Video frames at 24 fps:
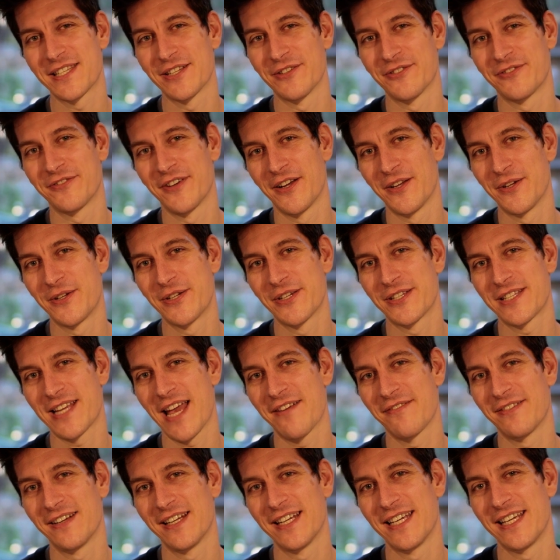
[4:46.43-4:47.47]
that focus
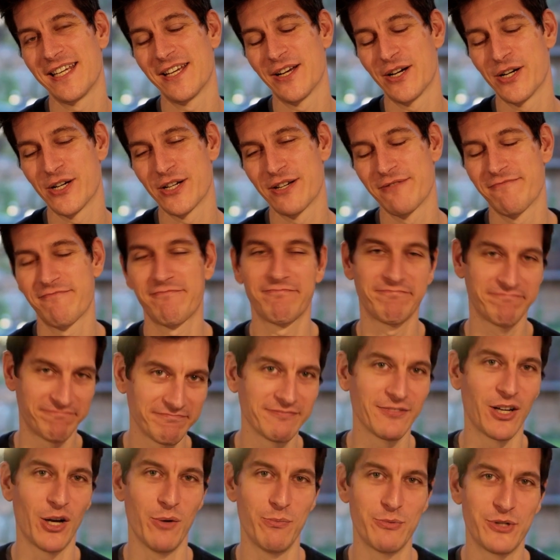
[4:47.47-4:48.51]
heavily on
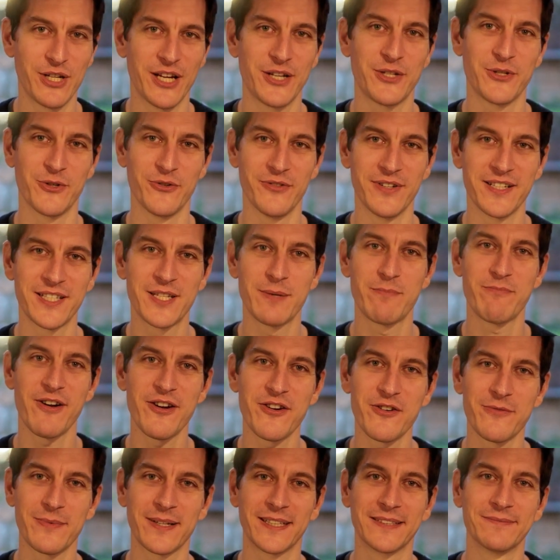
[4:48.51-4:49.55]
object oriented
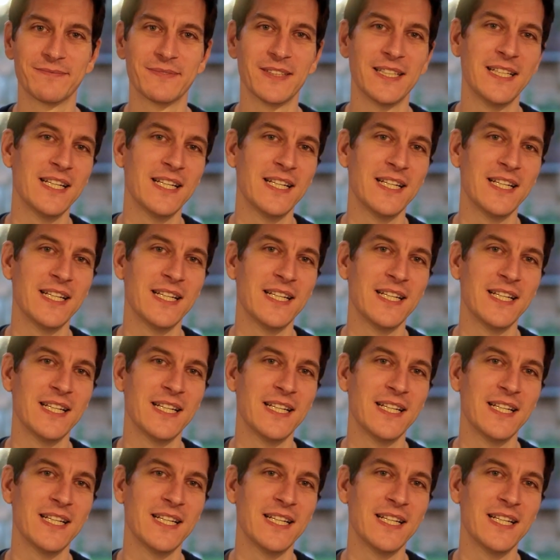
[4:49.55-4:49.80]
programming,